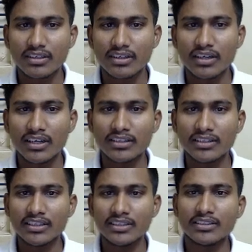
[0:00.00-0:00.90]
And
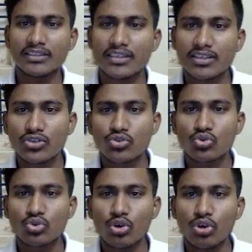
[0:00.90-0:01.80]
then
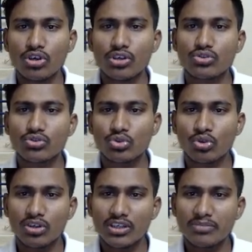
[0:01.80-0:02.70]
sold.
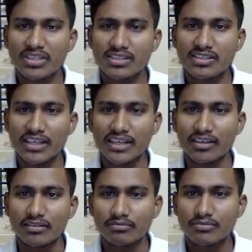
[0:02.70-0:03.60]
Sold means sell.
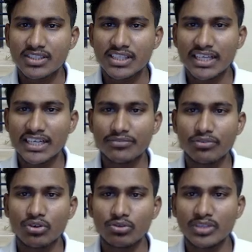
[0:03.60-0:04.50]
Sell it for
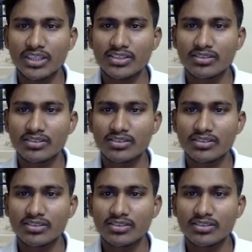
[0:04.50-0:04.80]
how much?